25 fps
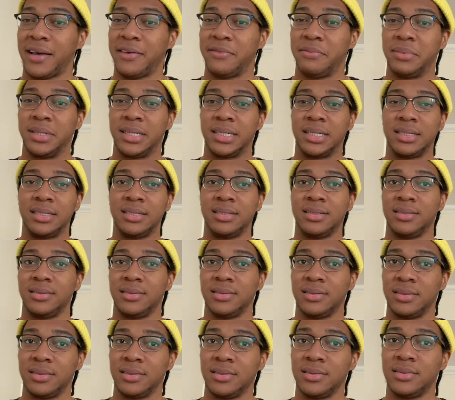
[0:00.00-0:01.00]
mil?
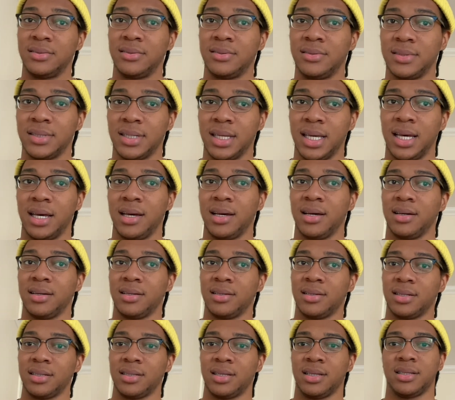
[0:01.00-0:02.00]
Yeah,
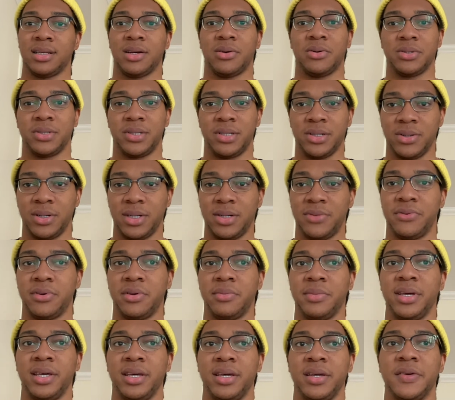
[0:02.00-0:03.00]
I think that will do it for
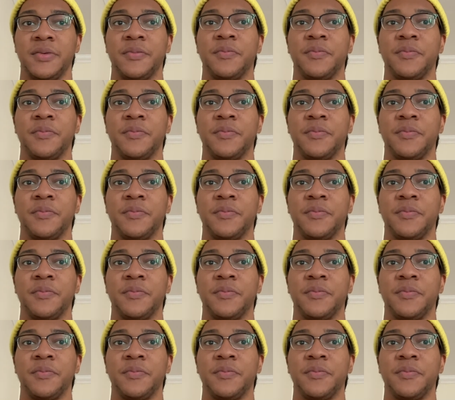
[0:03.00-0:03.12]
me.